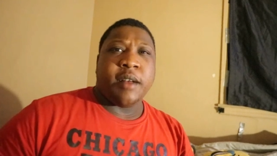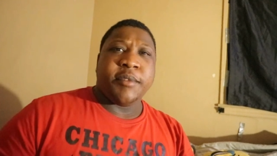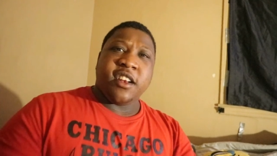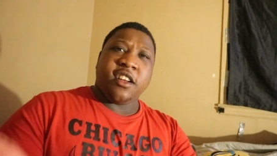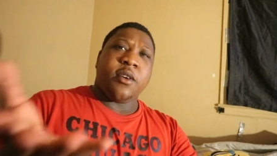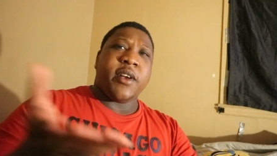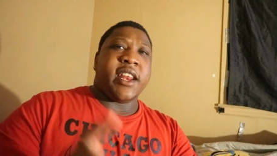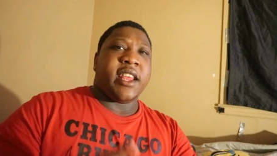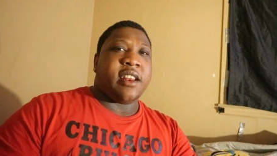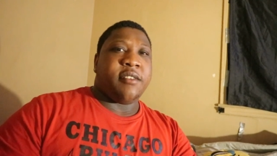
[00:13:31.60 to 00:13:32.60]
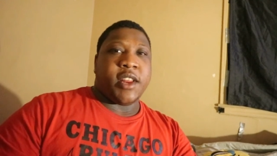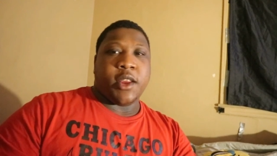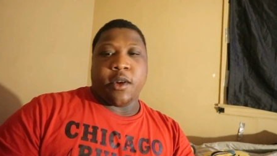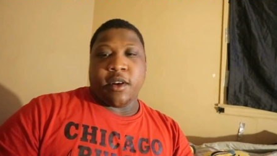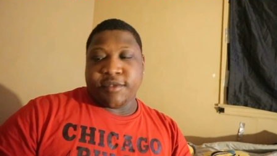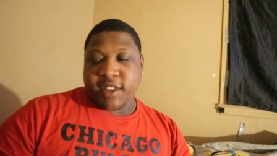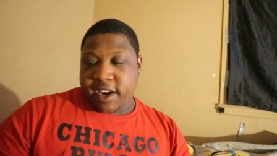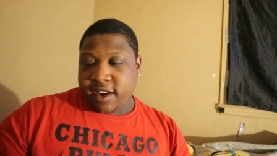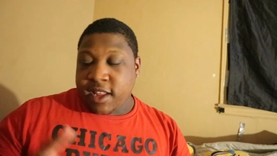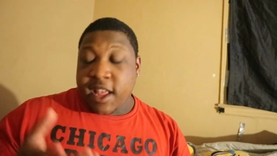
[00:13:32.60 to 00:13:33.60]
I'm going to go ahead and end the video off
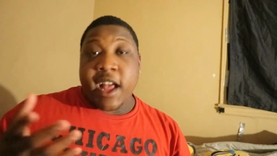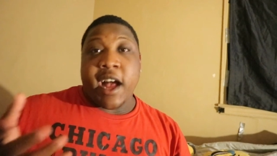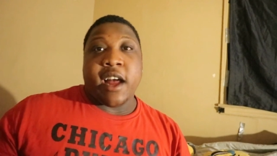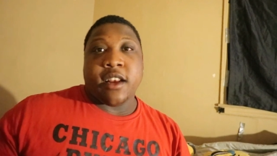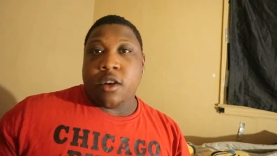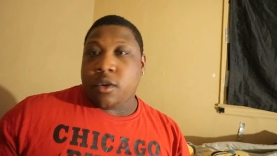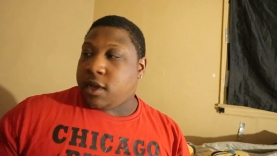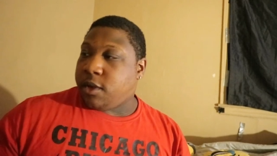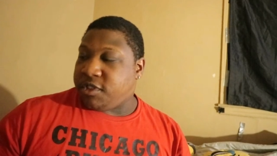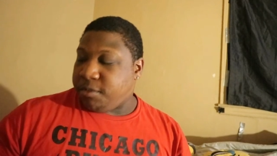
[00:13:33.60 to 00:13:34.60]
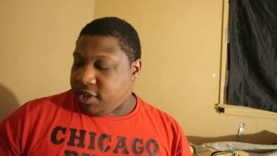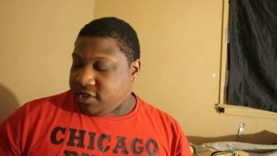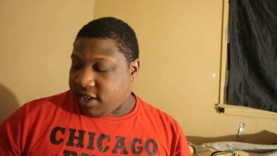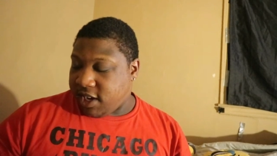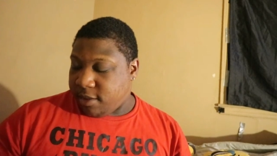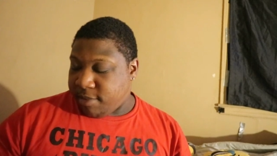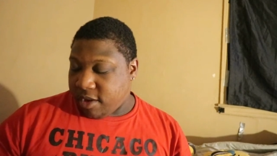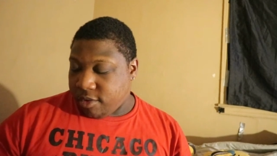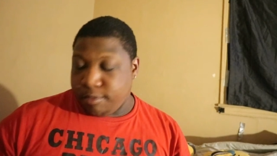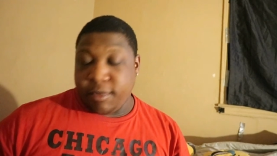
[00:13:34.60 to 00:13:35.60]
there. I know it was mostly
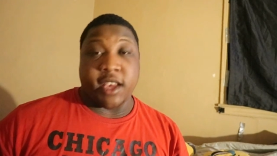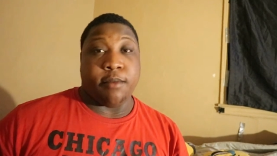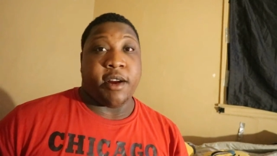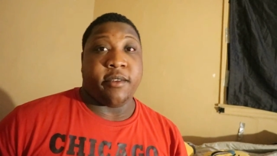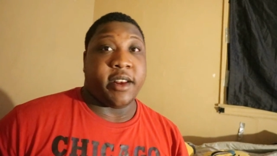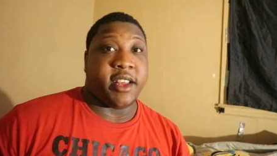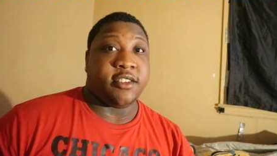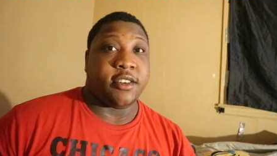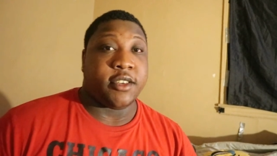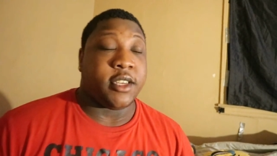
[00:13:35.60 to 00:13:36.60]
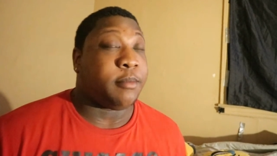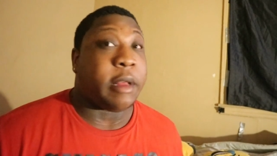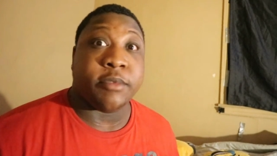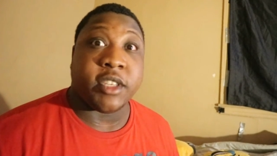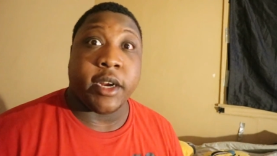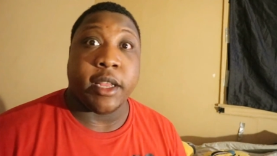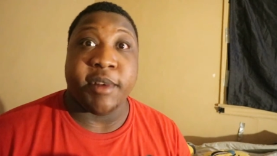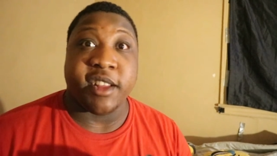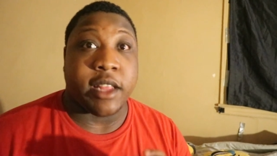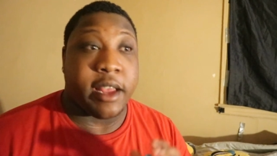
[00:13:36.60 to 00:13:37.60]
about me and my relationship. I'm sorry
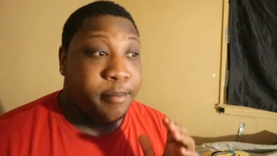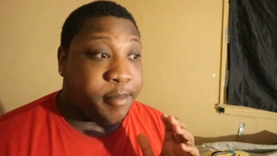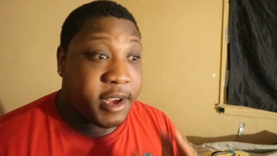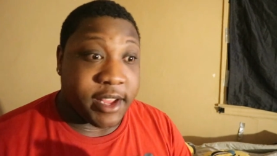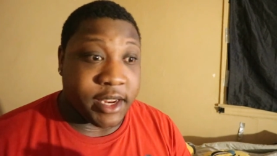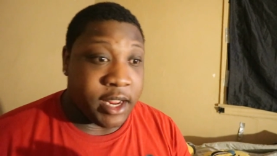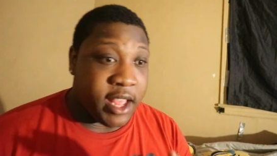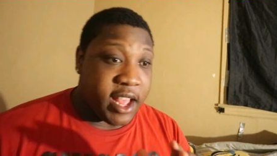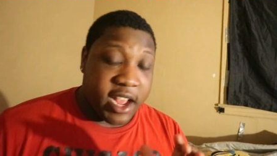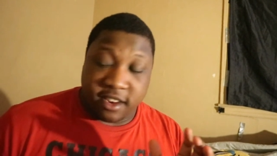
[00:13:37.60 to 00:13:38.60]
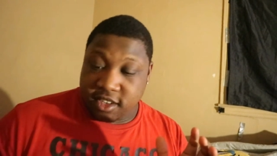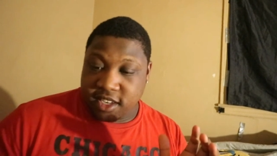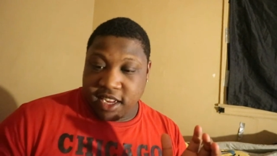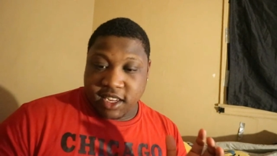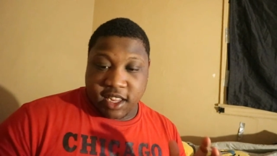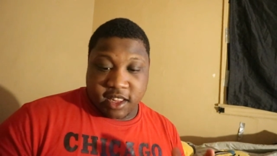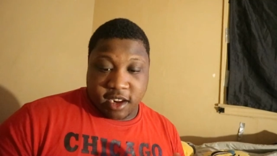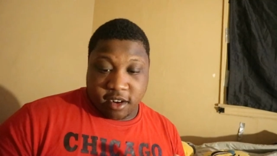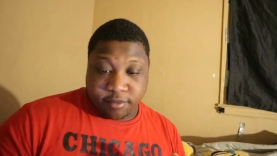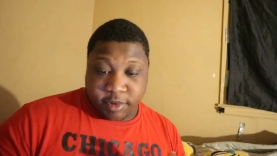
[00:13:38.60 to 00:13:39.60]
about that, but I just had to get
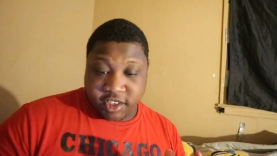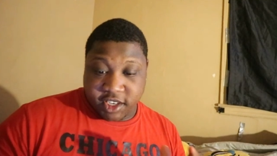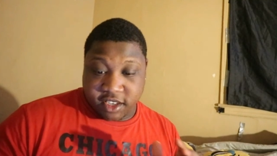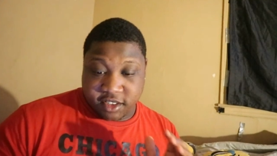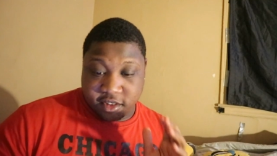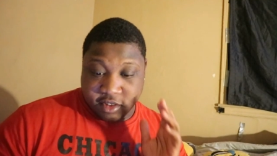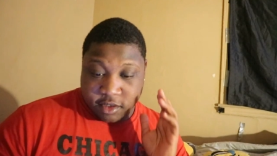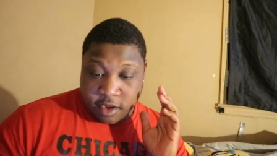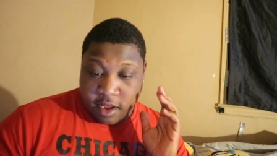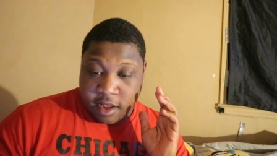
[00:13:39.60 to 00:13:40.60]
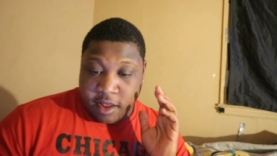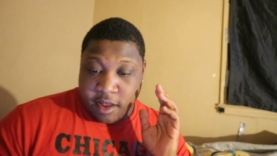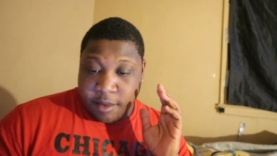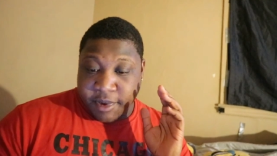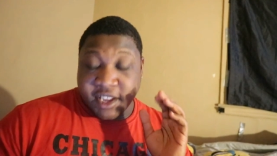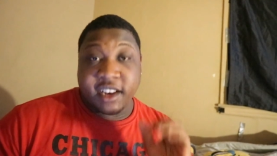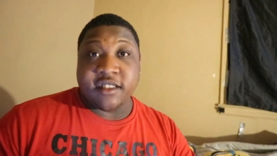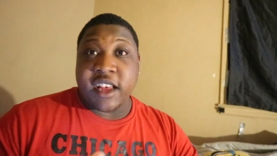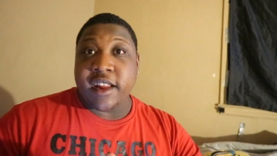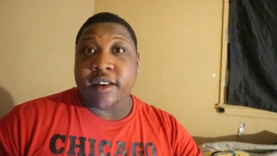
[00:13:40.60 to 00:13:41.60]
that off my chest. But
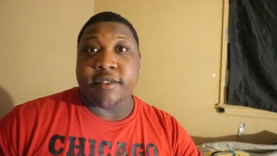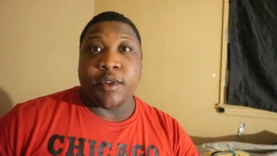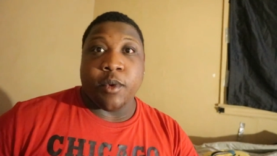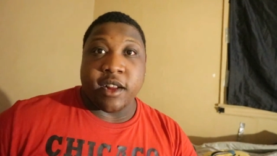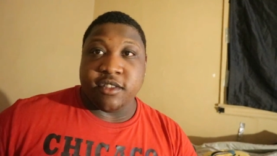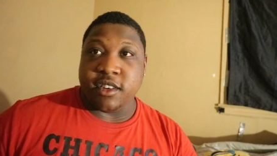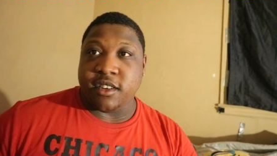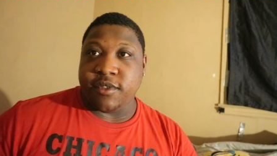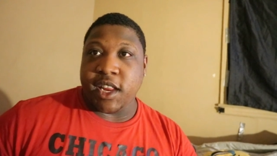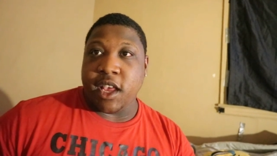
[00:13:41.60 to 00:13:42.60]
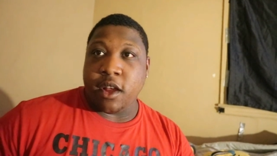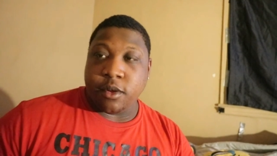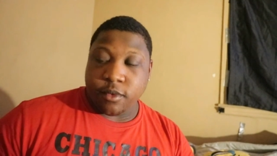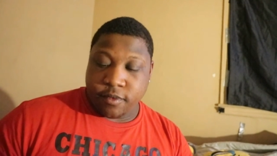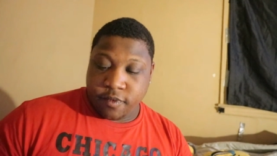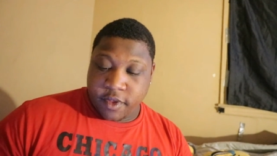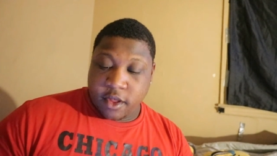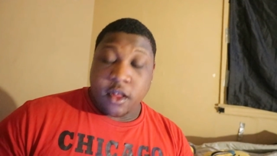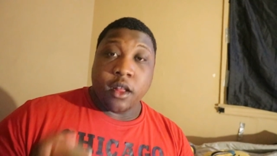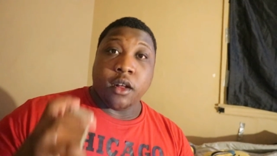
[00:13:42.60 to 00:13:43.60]
Taylor, if you're watching this video,
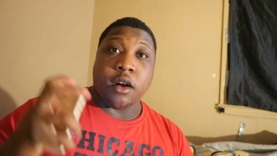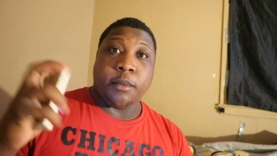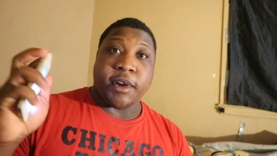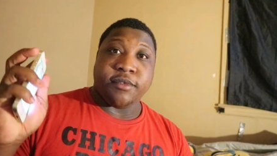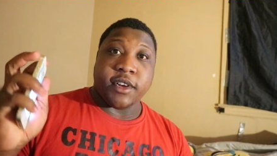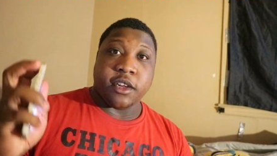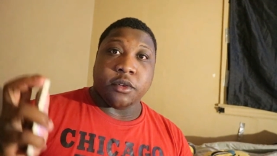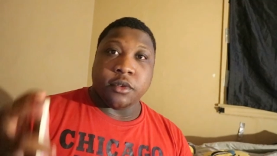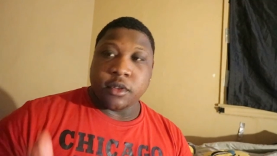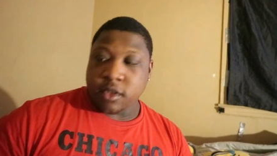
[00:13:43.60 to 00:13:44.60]
call my phone.